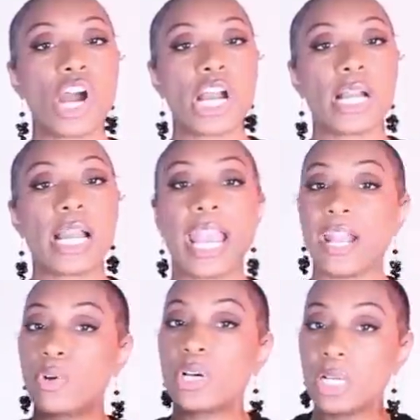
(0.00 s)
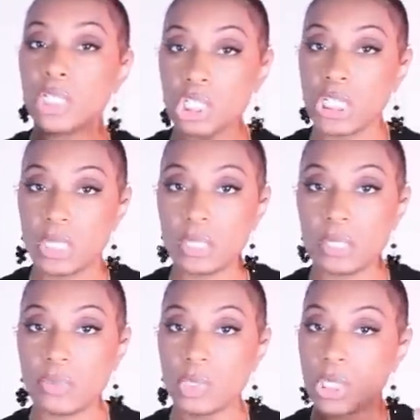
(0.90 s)
our ankle cut
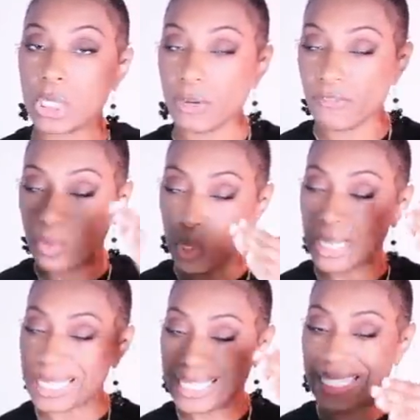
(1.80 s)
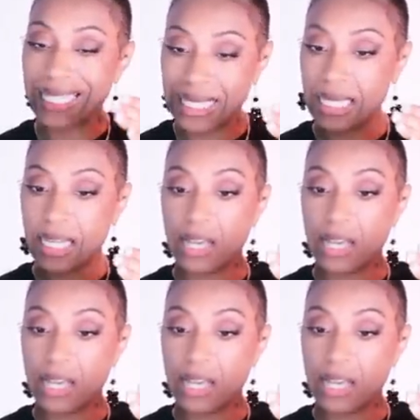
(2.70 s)
jeans, which is our focus.